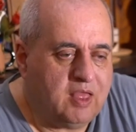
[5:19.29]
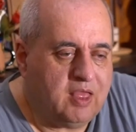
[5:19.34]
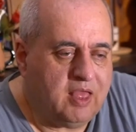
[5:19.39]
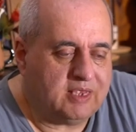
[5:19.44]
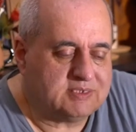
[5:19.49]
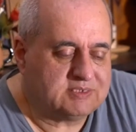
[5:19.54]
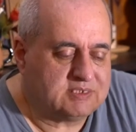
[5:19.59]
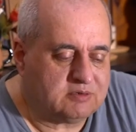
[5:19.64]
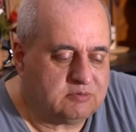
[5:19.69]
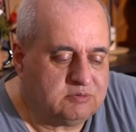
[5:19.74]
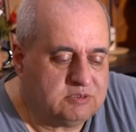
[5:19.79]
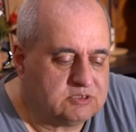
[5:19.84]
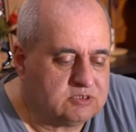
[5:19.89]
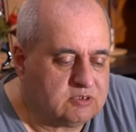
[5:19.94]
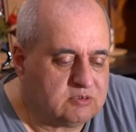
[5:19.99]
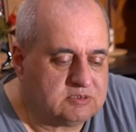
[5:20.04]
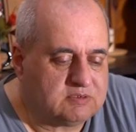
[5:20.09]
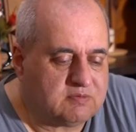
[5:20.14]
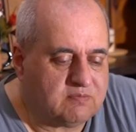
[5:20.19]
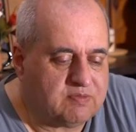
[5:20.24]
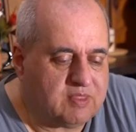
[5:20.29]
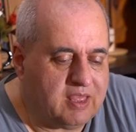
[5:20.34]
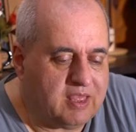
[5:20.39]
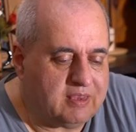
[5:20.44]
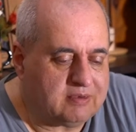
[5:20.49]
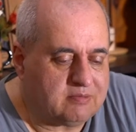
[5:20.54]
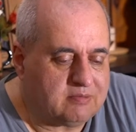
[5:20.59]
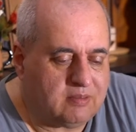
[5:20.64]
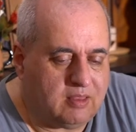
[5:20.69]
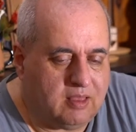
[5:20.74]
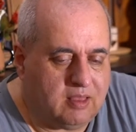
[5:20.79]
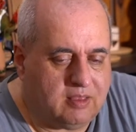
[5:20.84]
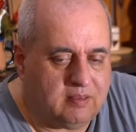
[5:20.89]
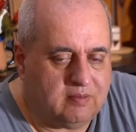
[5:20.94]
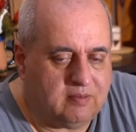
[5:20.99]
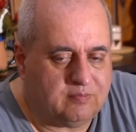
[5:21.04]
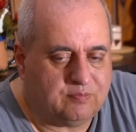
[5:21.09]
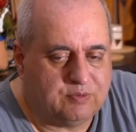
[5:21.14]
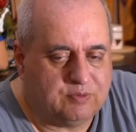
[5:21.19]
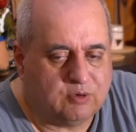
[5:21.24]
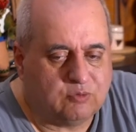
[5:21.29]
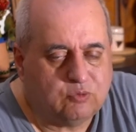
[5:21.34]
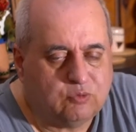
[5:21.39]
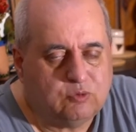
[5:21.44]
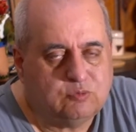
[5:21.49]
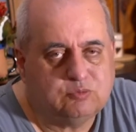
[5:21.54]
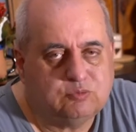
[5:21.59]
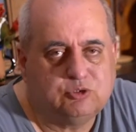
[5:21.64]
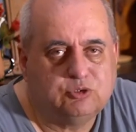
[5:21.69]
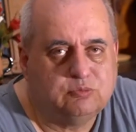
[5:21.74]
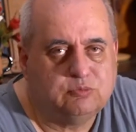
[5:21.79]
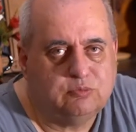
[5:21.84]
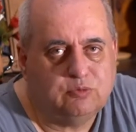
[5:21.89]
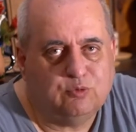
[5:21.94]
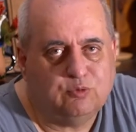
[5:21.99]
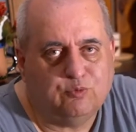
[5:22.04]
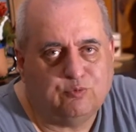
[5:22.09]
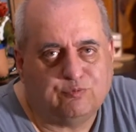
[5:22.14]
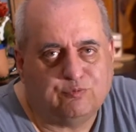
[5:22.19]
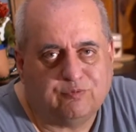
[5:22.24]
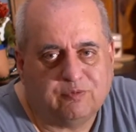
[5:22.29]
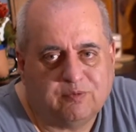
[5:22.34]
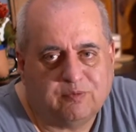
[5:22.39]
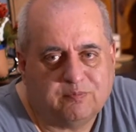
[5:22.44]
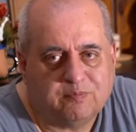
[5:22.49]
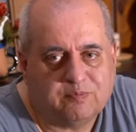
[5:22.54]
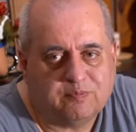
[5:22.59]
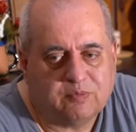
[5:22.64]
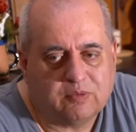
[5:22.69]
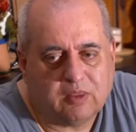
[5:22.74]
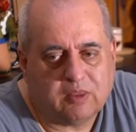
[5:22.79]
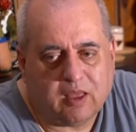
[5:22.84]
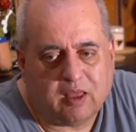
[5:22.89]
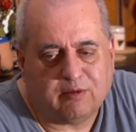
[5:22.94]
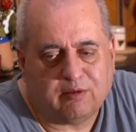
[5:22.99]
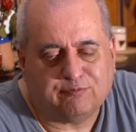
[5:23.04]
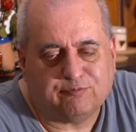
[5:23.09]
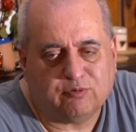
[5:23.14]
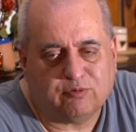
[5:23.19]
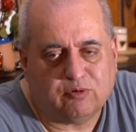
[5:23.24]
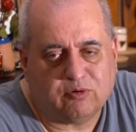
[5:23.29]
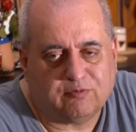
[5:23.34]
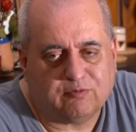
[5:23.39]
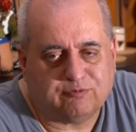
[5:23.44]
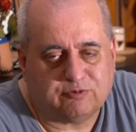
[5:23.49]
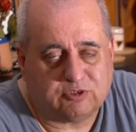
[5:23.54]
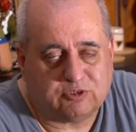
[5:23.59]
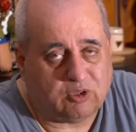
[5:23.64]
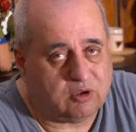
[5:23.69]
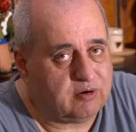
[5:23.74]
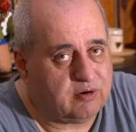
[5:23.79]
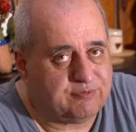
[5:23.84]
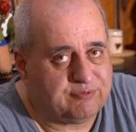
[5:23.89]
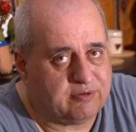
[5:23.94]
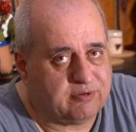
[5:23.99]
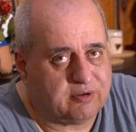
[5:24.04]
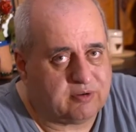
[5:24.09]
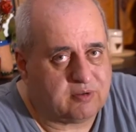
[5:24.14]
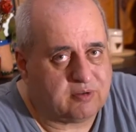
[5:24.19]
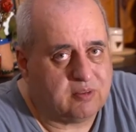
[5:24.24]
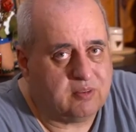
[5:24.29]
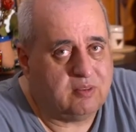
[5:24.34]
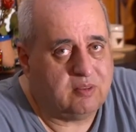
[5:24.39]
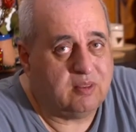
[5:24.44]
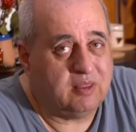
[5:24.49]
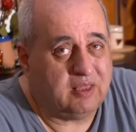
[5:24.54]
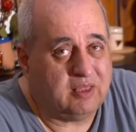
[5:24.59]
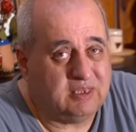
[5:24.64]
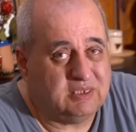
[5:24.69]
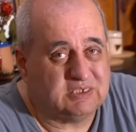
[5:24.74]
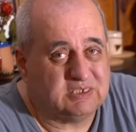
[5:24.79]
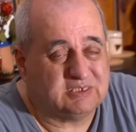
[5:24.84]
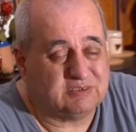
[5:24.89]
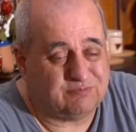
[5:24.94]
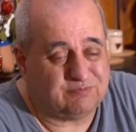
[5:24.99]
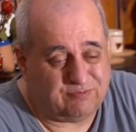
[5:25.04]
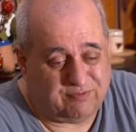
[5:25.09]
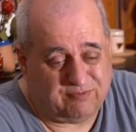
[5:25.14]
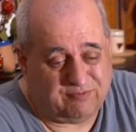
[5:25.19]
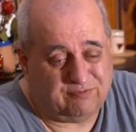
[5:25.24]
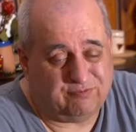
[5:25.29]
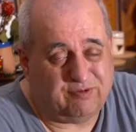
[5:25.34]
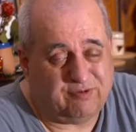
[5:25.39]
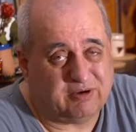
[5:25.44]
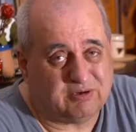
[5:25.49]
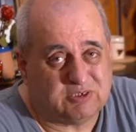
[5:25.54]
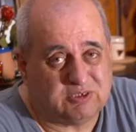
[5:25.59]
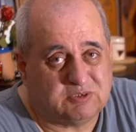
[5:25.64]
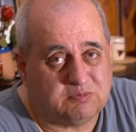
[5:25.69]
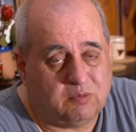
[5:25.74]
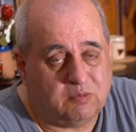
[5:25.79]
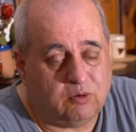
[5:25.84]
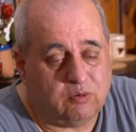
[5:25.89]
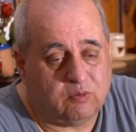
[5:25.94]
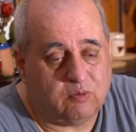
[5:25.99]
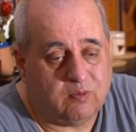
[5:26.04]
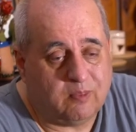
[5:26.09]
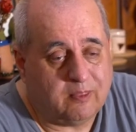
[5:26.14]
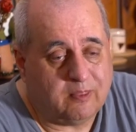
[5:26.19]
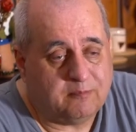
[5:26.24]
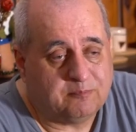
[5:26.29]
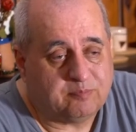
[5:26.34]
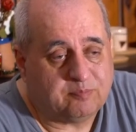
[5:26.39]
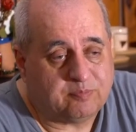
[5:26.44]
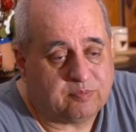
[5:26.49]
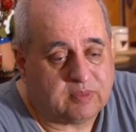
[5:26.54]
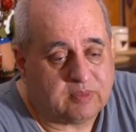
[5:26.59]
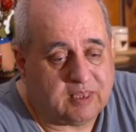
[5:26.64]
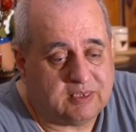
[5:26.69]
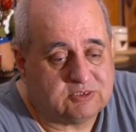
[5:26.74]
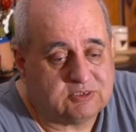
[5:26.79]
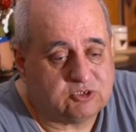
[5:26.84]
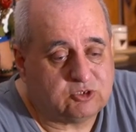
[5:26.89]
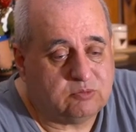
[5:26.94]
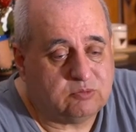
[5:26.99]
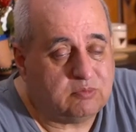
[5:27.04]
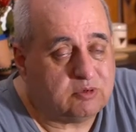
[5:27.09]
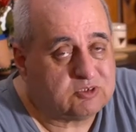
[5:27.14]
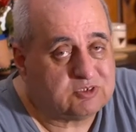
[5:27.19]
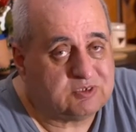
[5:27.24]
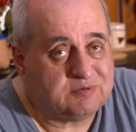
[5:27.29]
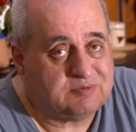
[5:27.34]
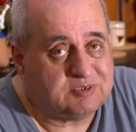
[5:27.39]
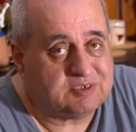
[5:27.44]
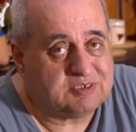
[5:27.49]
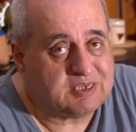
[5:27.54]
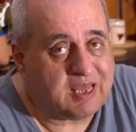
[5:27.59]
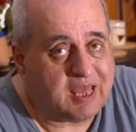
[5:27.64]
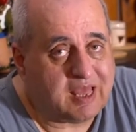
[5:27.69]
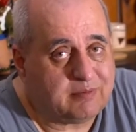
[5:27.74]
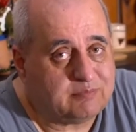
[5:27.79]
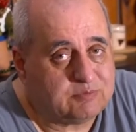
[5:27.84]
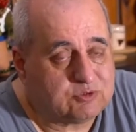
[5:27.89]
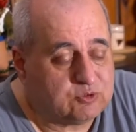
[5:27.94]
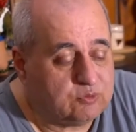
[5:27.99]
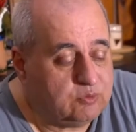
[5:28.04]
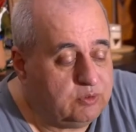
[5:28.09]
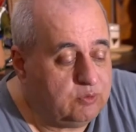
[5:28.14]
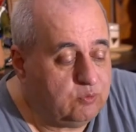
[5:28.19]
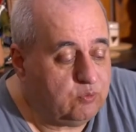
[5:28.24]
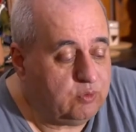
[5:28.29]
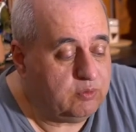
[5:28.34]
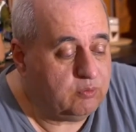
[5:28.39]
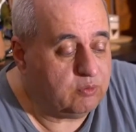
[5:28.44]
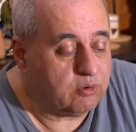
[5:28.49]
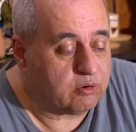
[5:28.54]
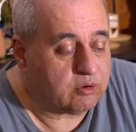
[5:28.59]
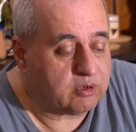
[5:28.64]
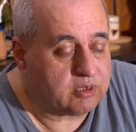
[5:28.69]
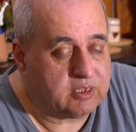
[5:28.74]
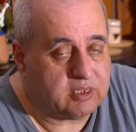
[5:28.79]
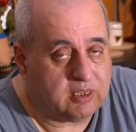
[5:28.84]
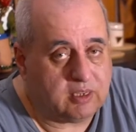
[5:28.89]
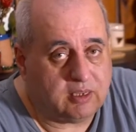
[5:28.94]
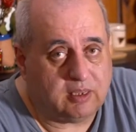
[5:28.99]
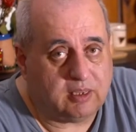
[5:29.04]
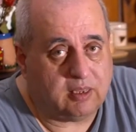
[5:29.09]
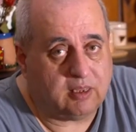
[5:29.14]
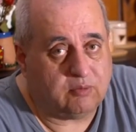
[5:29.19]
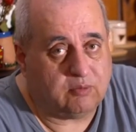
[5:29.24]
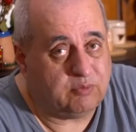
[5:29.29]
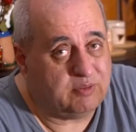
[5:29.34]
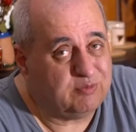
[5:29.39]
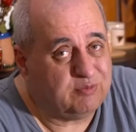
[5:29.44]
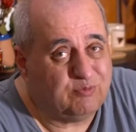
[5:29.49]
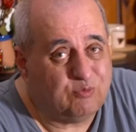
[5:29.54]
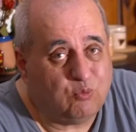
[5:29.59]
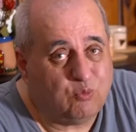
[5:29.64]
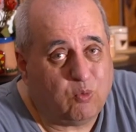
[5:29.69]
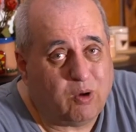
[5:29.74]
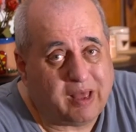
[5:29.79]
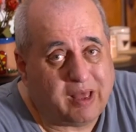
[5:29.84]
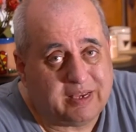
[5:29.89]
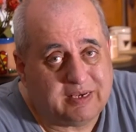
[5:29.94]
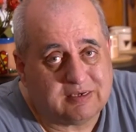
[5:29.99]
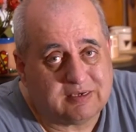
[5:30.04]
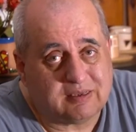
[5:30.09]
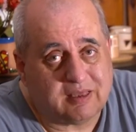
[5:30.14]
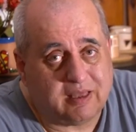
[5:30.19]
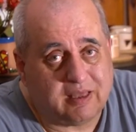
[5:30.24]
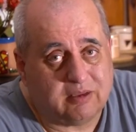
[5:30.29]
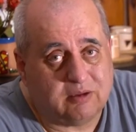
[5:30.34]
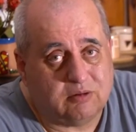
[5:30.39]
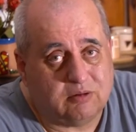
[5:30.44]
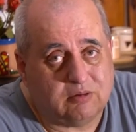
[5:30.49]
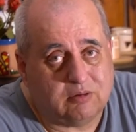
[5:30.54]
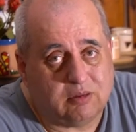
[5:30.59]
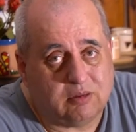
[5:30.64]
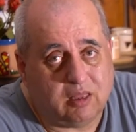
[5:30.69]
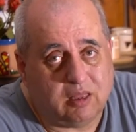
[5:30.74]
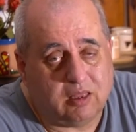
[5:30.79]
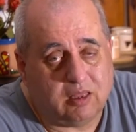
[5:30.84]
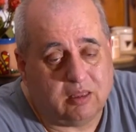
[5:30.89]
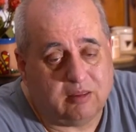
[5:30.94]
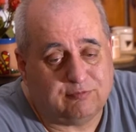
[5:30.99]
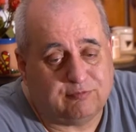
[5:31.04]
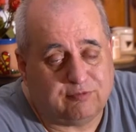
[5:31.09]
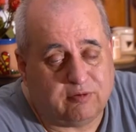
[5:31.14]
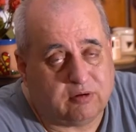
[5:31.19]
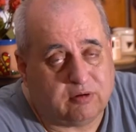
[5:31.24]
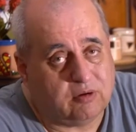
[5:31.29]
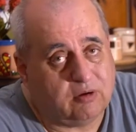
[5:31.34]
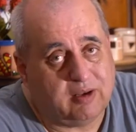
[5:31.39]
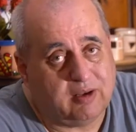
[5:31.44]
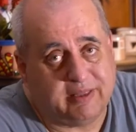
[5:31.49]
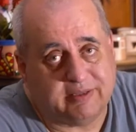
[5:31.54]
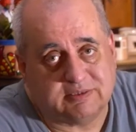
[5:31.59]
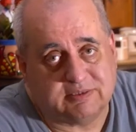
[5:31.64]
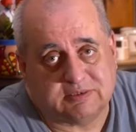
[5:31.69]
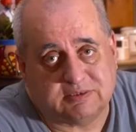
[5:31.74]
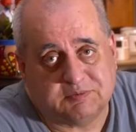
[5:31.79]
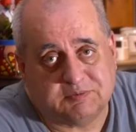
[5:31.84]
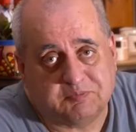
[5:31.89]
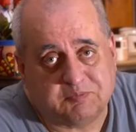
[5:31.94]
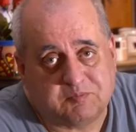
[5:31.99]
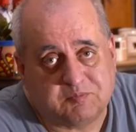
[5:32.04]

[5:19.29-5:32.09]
As a result of that, the room to move for a photographer is very small. And so most of the times we work with wide angle focal lengths.